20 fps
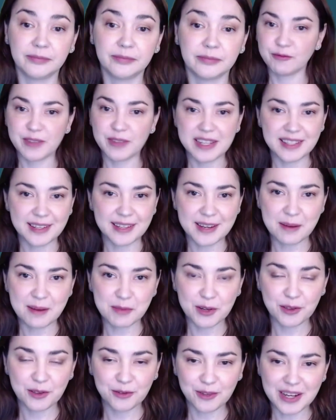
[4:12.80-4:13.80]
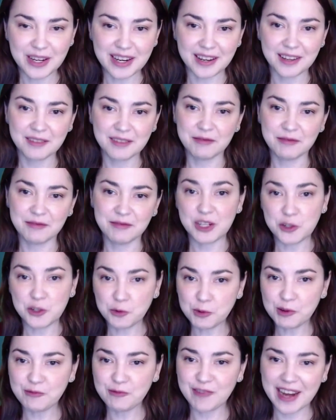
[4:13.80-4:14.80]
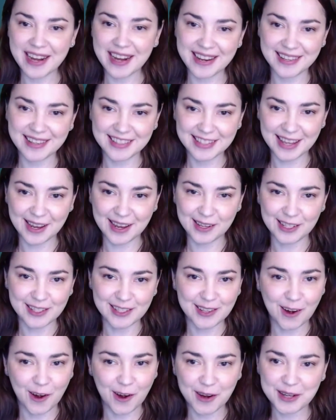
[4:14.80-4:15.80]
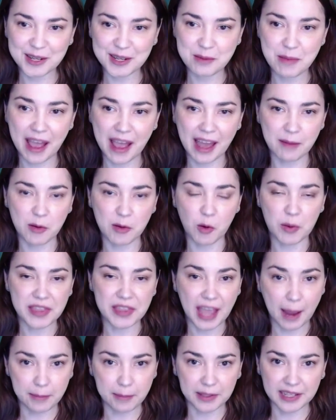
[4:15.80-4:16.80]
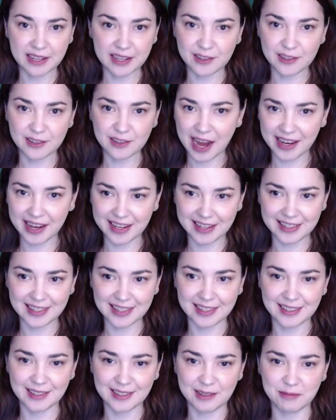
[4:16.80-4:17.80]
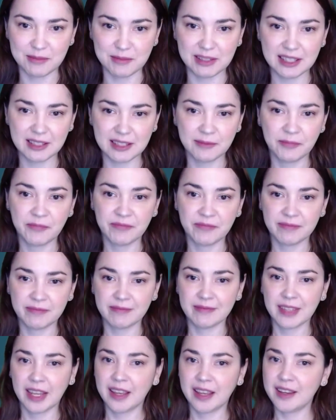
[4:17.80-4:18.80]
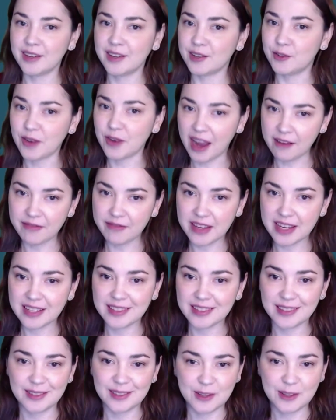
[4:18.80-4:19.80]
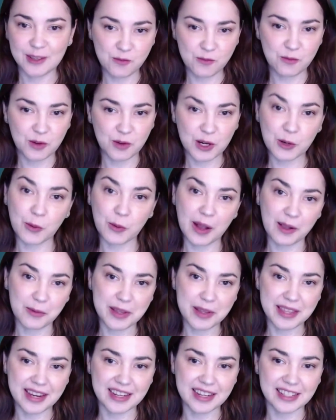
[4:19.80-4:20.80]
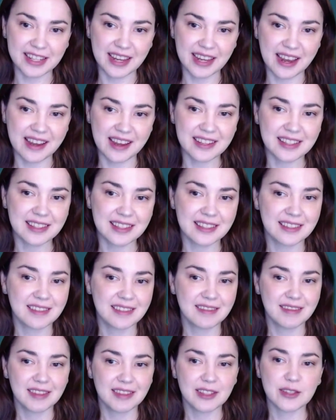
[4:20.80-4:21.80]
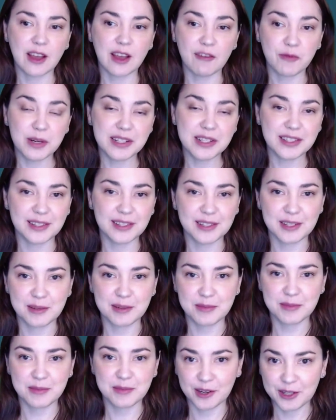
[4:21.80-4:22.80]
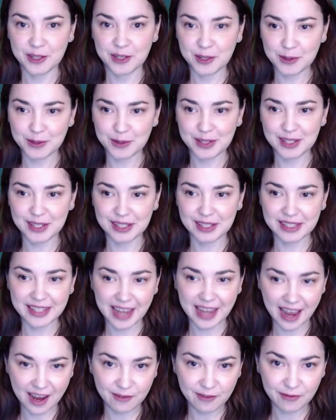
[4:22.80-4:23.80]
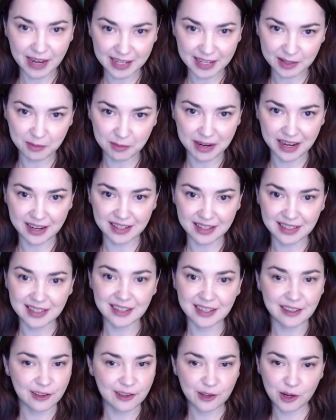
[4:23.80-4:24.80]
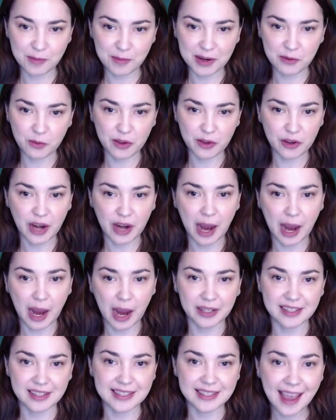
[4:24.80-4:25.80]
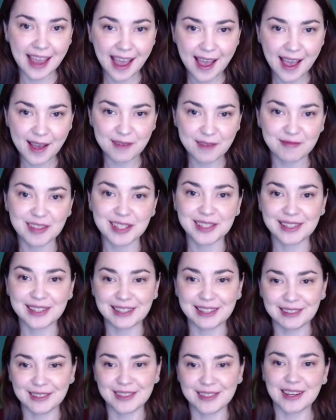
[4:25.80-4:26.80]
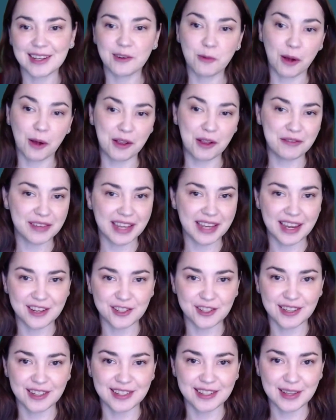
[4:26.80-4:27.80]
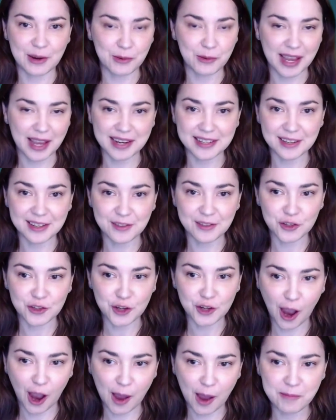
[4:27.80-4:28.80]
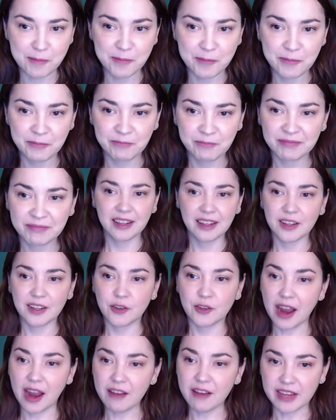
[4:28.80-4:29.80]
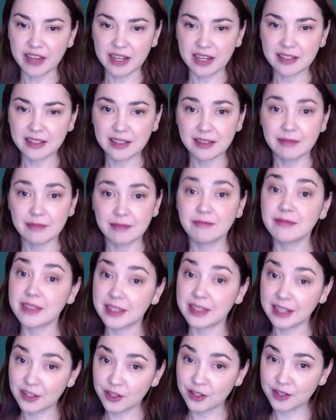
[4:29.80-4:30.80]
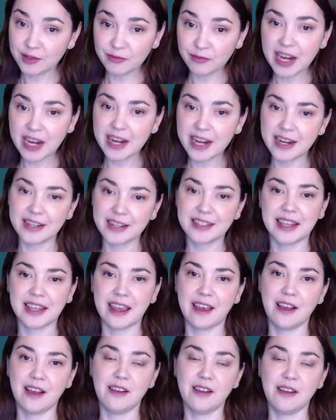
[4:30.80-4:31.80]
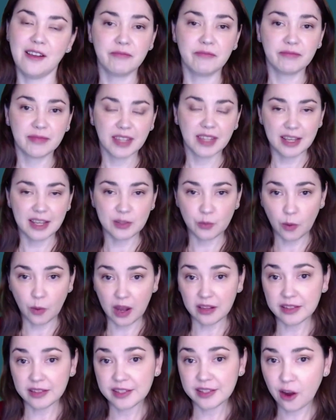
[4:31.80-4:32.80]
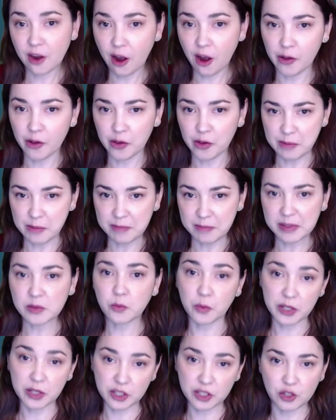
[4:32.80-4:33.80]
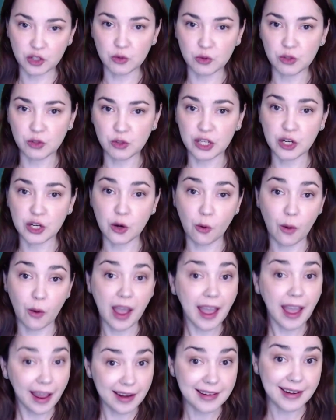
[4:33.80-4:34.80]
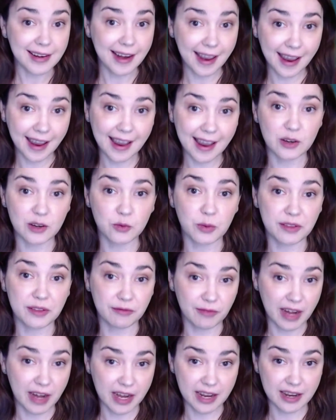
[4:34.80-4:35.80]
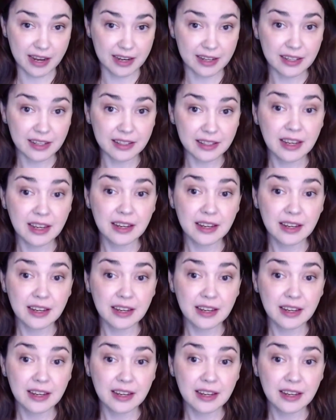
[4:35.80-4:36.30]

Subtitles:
Reason number 3, visual rating scales aren't compatible with applicant tracking systems. Graphics don't work well with ATS. Software systems are used to scan resumes to determine whether applicants have the skills and qualifications outlined in the job. Graphics, such as a rating scale, as well as columns, which usually go hand in hand with rating